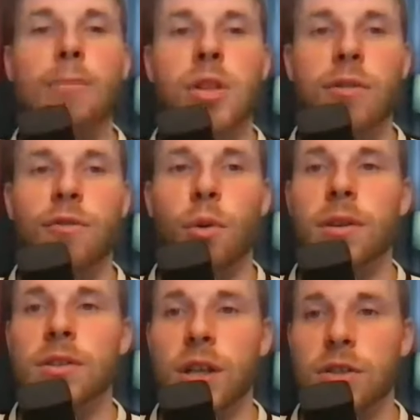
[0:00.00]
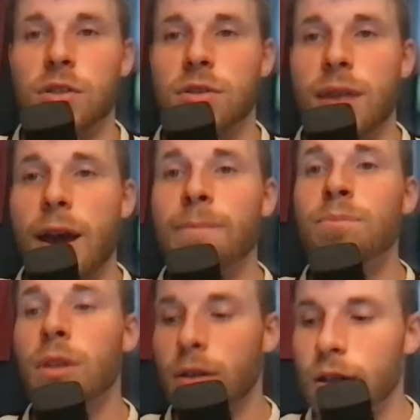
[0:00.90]
option for the Sixers there.
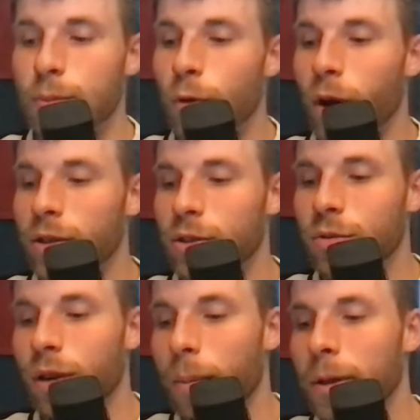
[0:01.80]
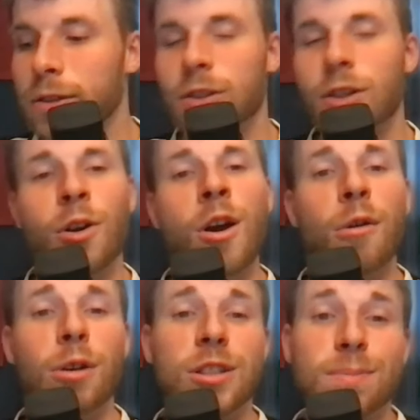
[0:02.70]
Let's move on to number two,
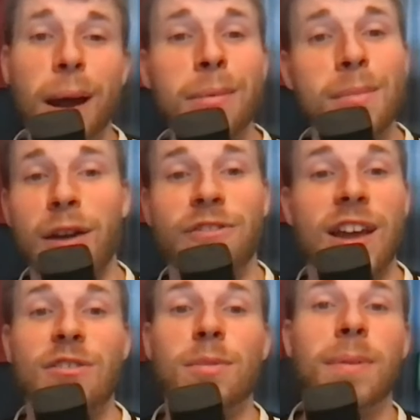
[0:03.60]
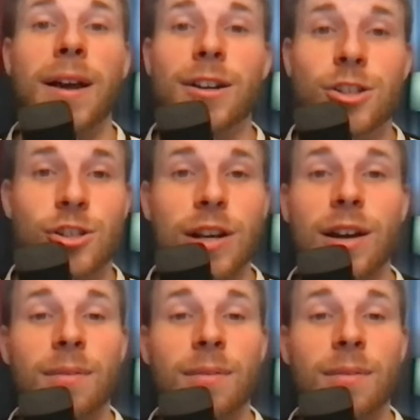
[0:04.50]
which is probably my favorite player straight